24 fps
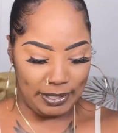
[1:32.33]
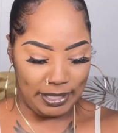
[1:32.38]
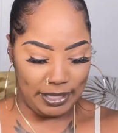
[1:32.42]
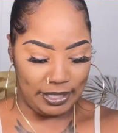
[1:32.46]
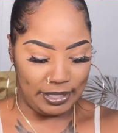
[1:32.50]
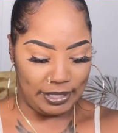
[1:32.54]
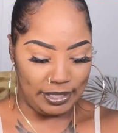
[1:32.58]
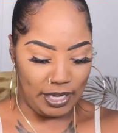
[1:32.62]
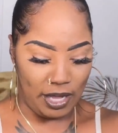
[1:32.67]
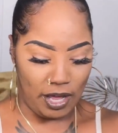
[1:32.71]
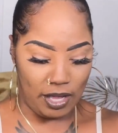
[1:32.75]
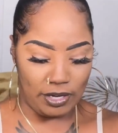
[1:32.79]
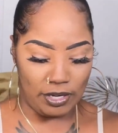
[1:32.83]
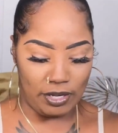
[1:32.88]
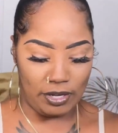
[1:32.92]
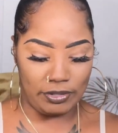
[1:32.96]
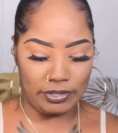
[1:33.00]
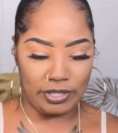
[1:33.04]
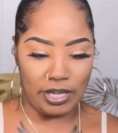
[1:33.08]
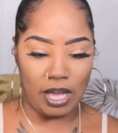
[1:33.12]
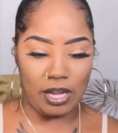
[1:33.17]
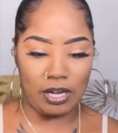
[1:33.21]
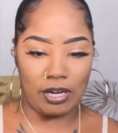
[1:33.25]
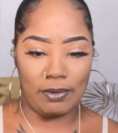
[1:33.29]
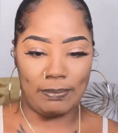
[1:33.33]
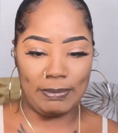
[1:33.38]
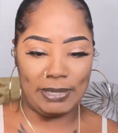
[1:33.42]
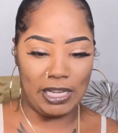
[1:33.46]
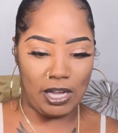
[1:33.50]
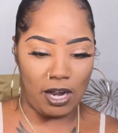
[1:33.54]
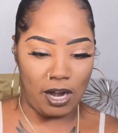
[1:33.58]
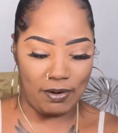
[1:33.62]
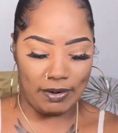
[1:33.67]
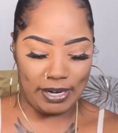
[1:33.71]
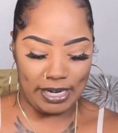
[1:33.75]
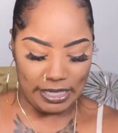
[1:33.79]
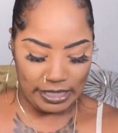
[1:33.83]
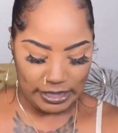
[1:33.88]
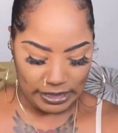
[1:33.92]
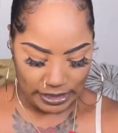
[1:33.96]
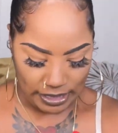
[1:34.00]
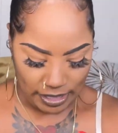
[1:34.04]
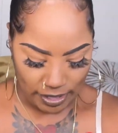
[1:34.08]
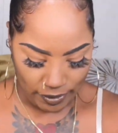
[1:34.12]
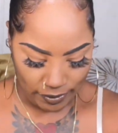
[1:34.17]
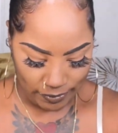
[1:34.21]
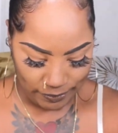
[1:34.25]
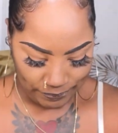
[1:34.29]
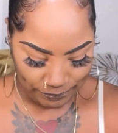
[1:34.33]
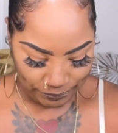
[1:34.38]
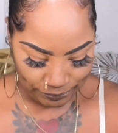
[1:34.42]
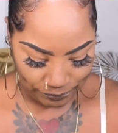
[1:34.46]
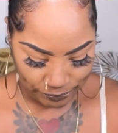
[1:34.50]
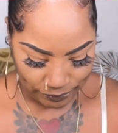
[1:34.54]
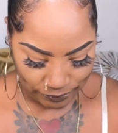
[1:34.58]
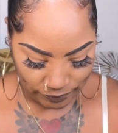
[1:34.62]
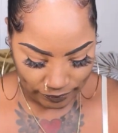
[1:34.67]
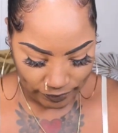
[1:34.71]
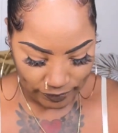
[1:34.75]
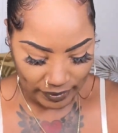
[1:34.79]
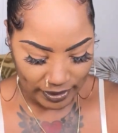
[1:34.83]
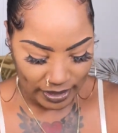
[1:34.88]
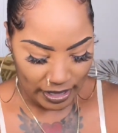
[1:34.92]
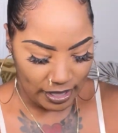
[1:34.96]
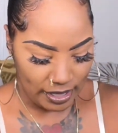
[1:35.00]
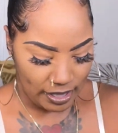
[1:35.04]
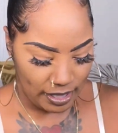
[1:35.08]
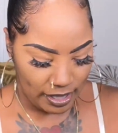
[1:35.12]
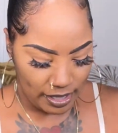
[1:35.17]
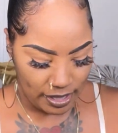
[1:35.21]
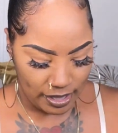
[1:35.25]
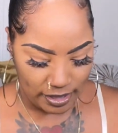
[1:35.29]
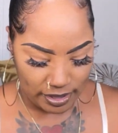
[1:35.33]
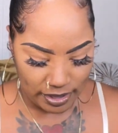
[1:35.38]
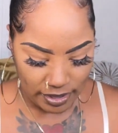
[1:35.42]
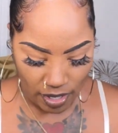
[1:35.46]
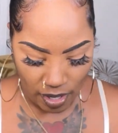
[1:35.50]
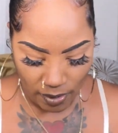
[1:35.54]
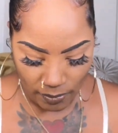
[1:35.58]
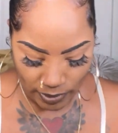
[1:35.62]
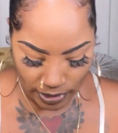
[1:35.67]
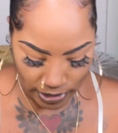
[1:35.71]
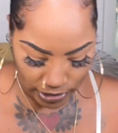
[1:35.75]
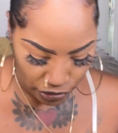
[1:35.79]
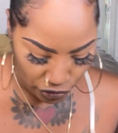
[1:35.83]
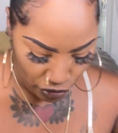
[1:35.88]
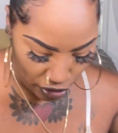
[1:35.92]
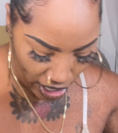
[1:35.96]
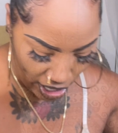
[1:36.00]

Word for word: but y'all know y'all know me already. So so I want to